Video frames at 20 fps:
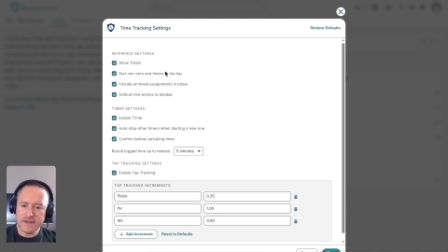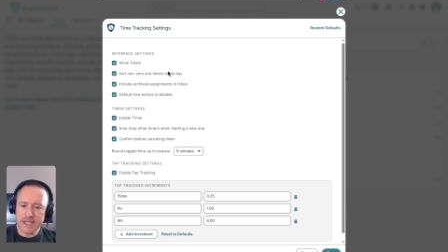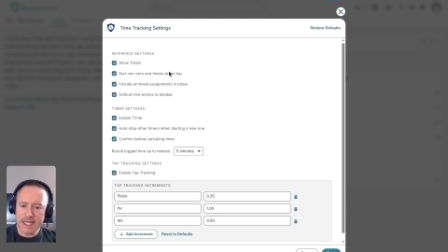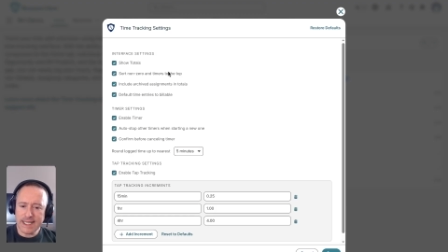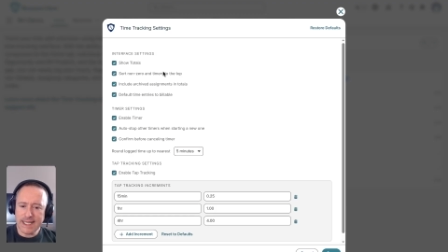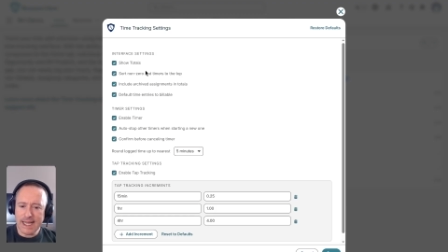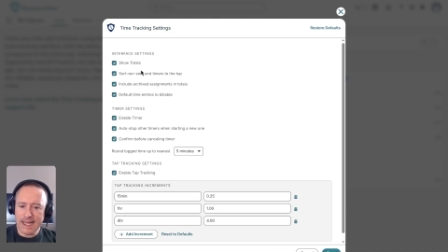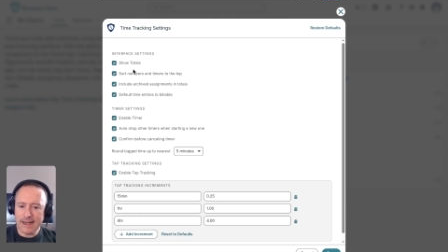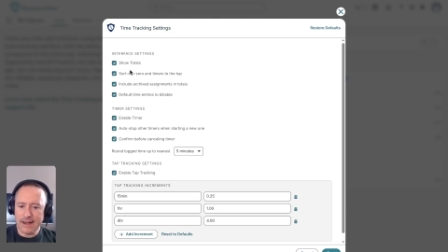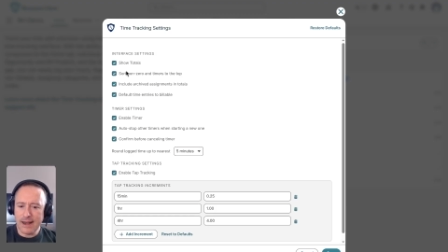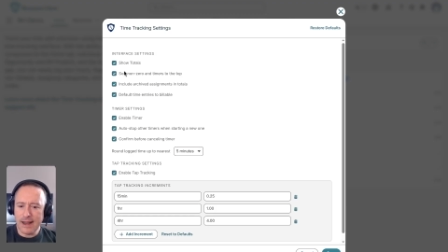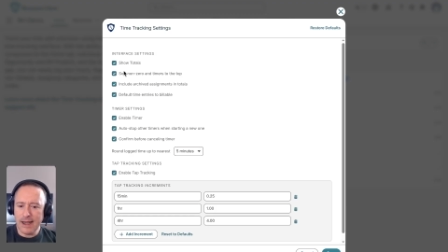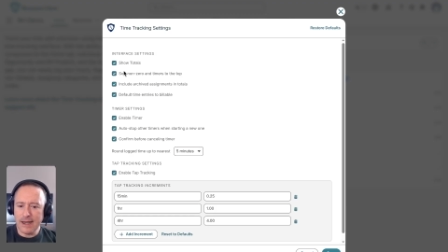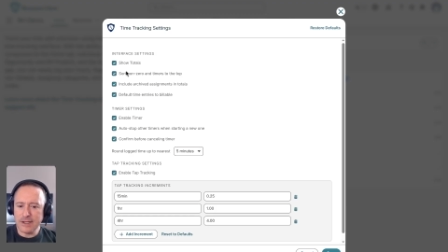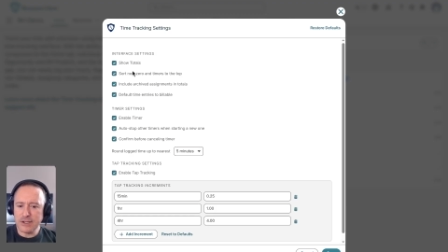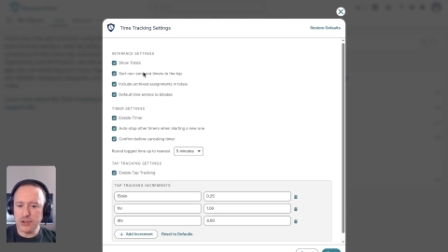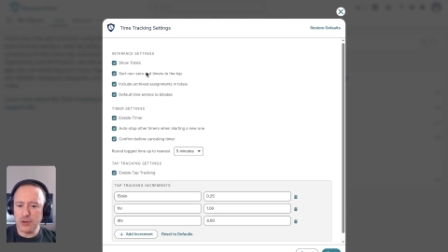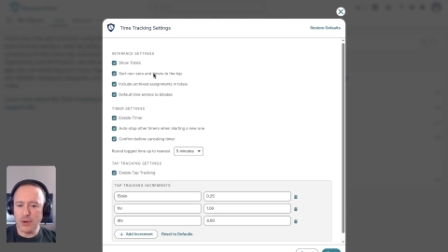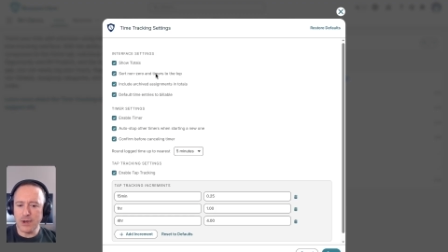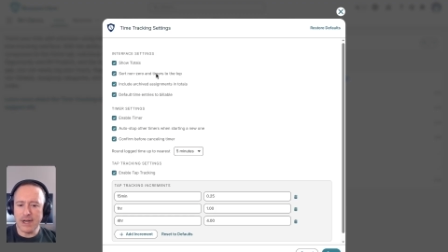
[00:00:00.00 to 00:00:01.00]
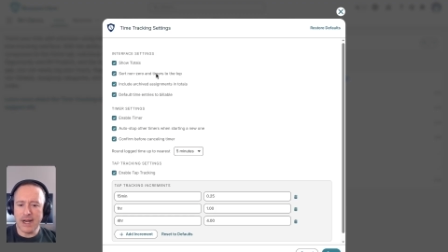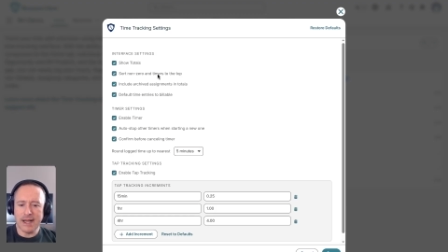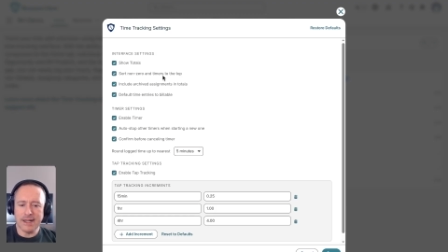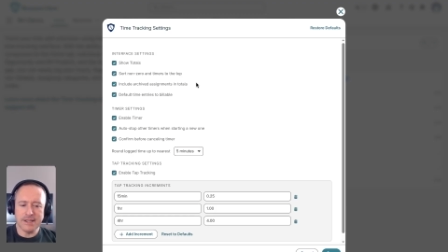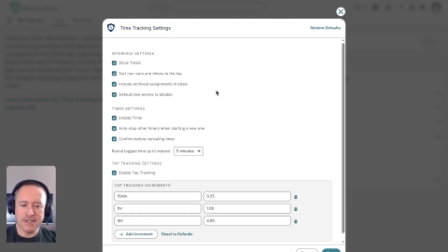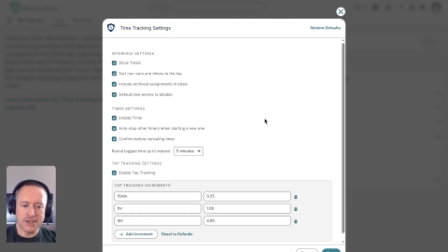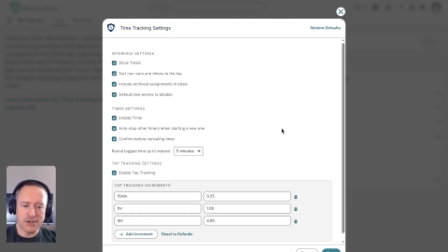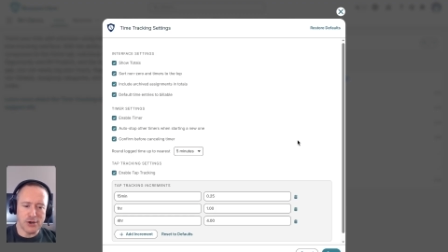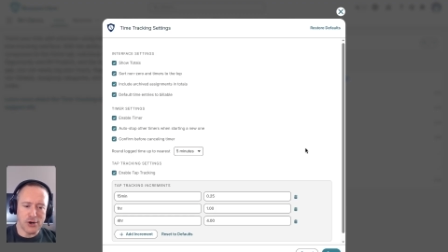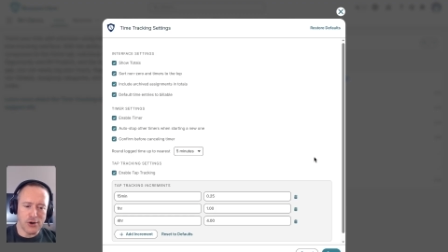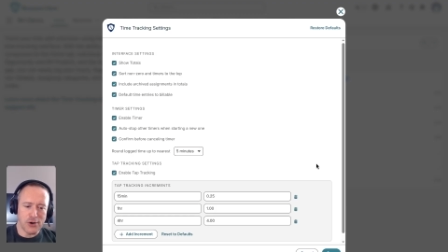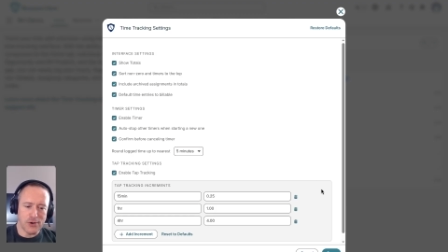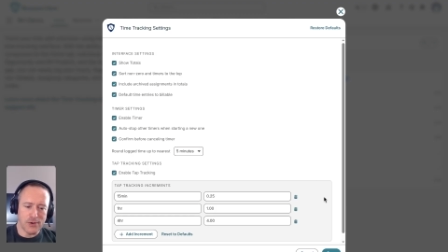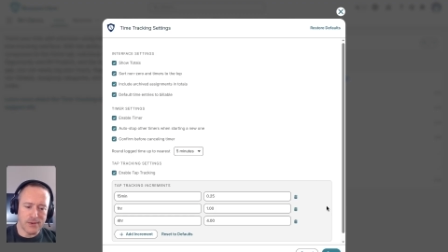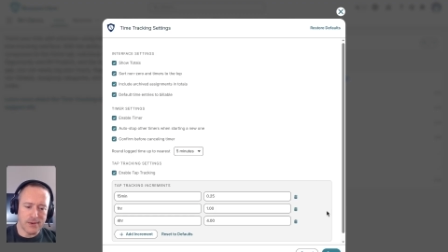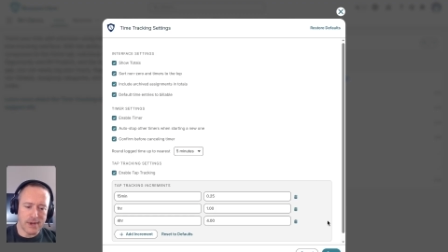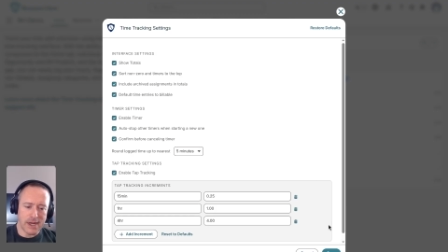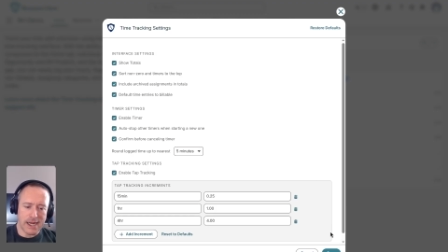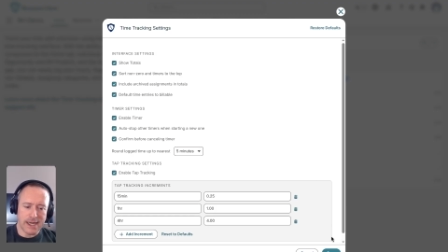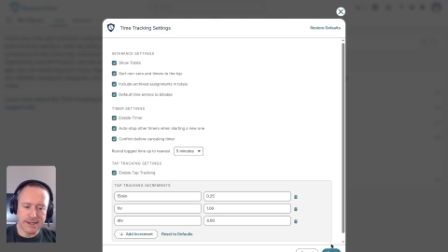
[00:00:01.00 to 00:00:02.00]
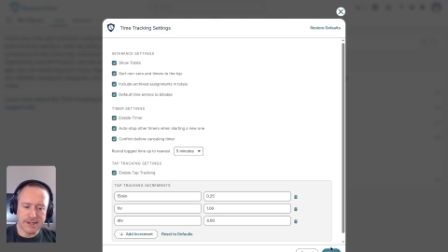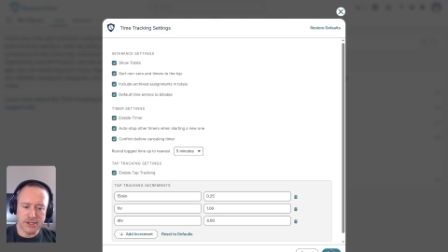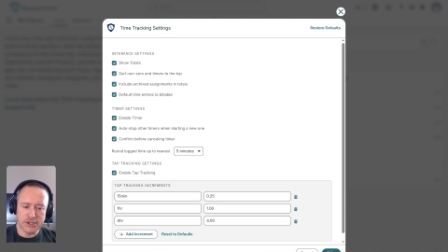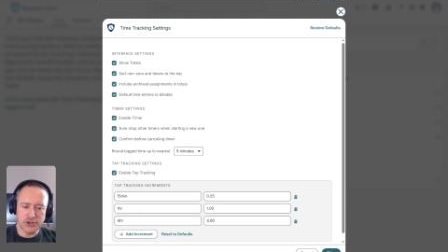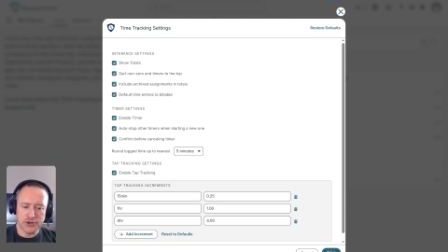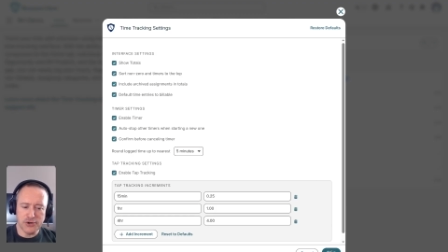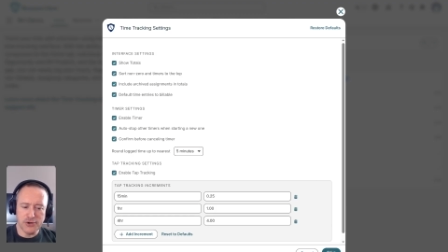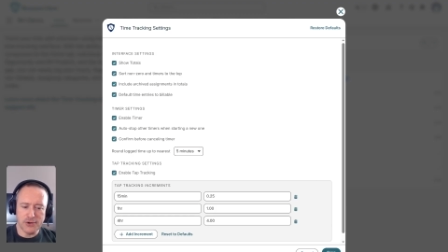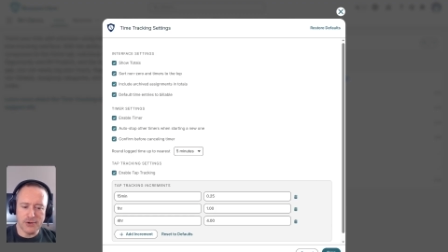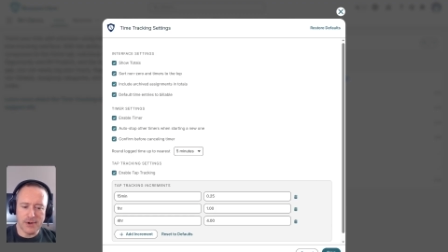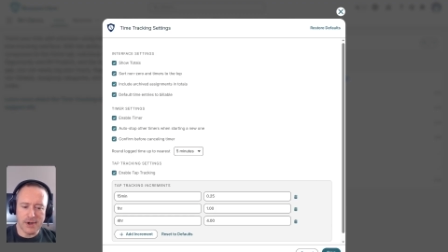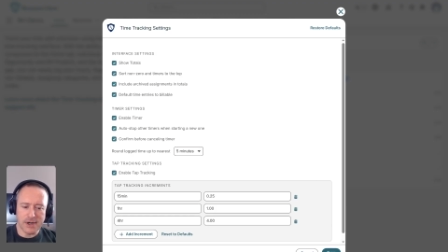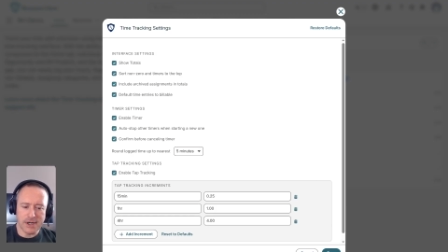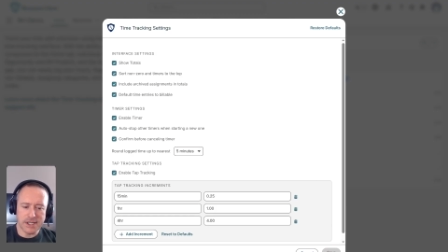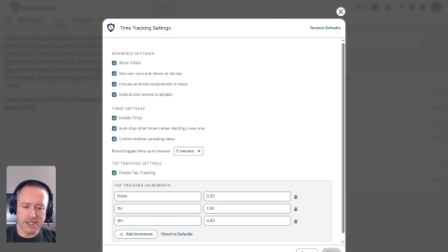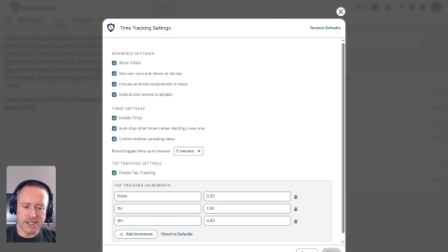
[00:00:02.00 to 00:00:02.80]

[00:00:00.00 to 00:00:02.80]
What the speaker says: set that sort non-zero to true, I'm going to